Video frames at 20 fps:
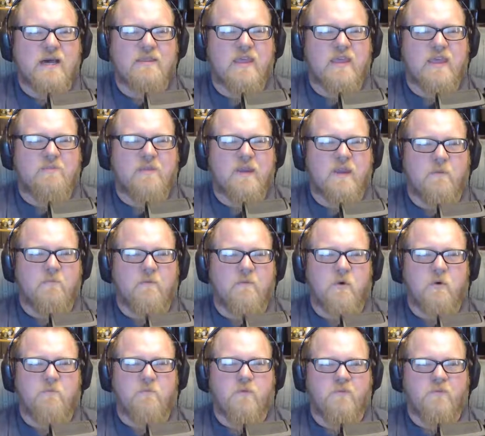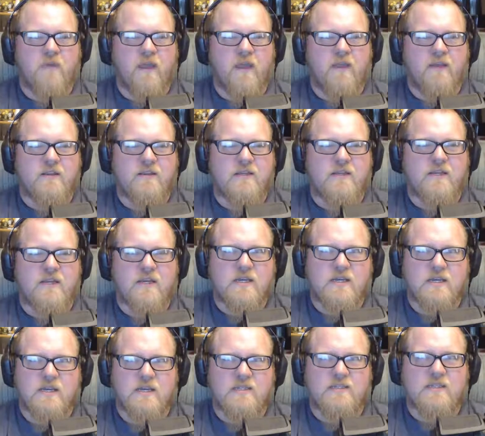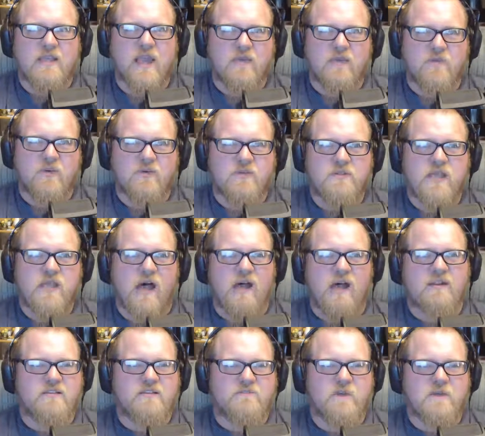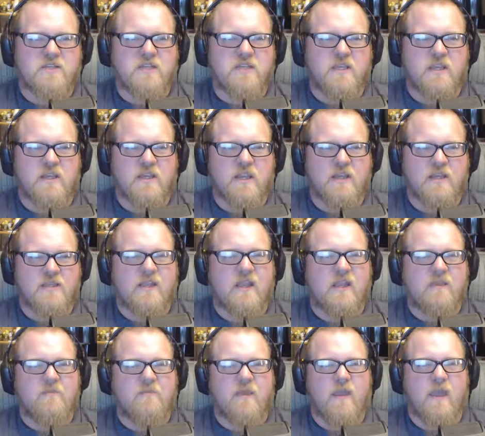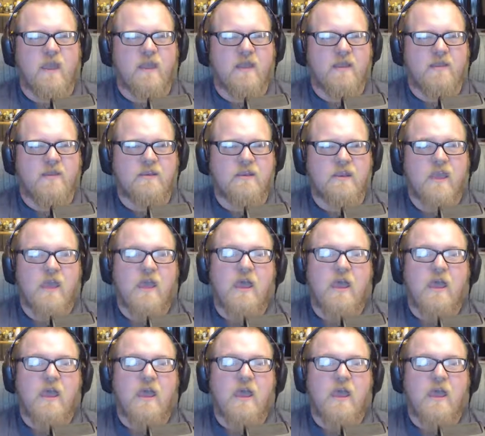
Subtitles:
they become more prevalent as time goes on, especially at nighttime. And